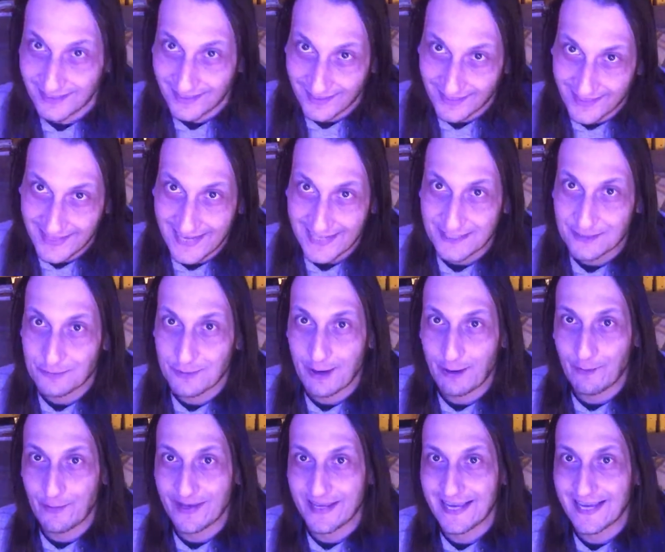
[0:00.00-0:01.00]
that's where
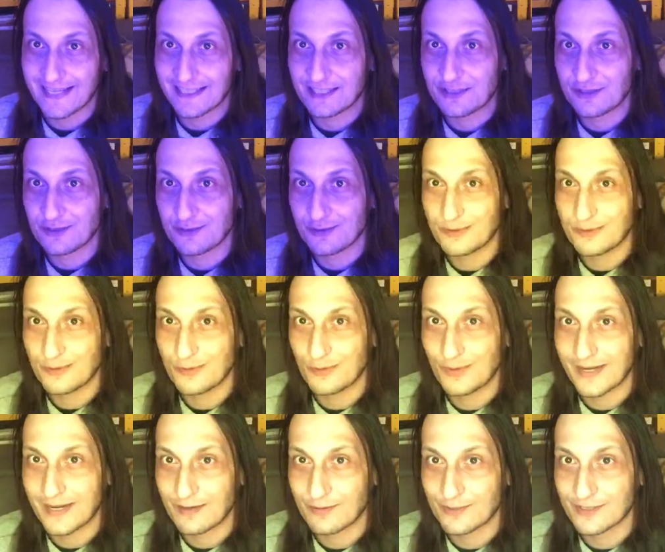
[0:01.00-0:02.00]
we get to
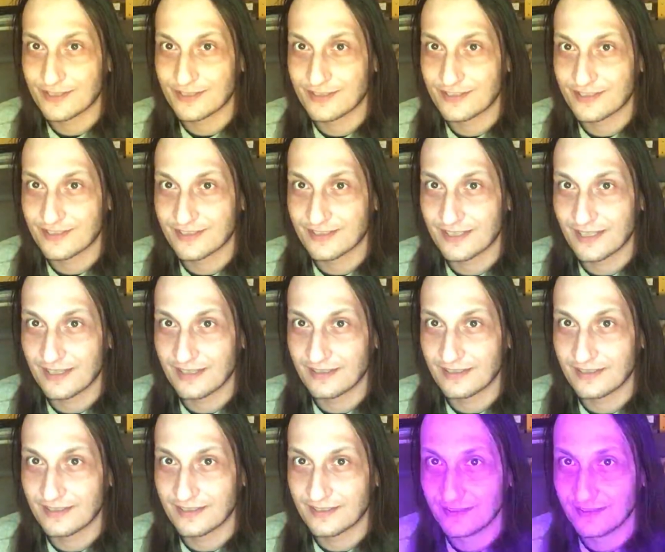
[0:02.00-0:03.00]
what
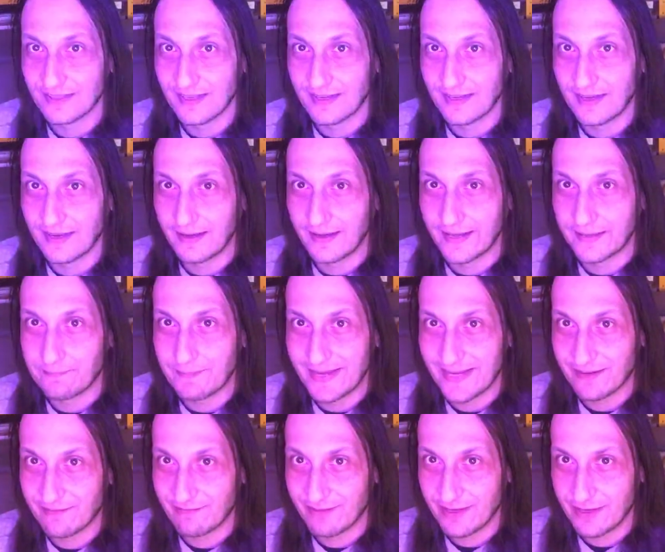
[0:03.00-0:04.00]
I made
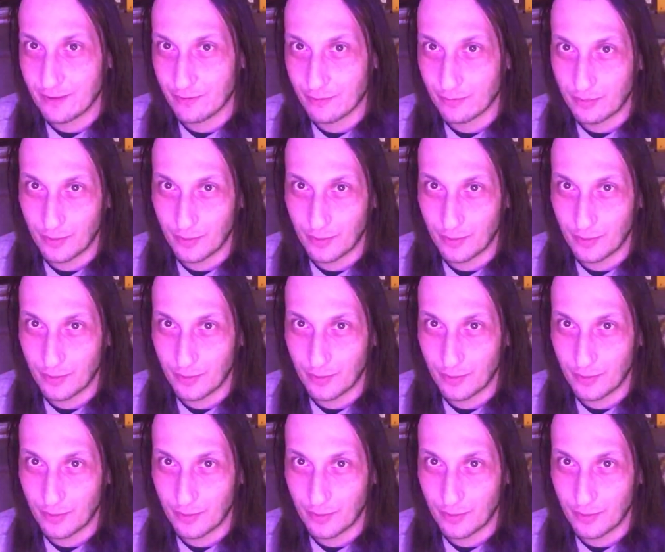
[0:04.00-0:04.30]
a video in